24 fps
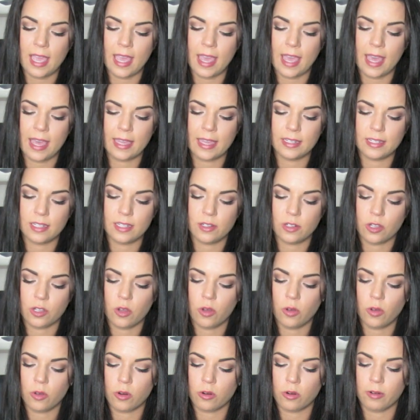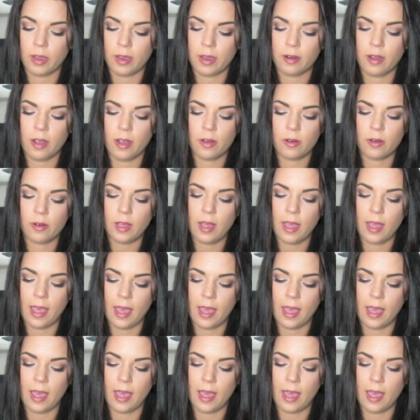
and Nicole Guerrero,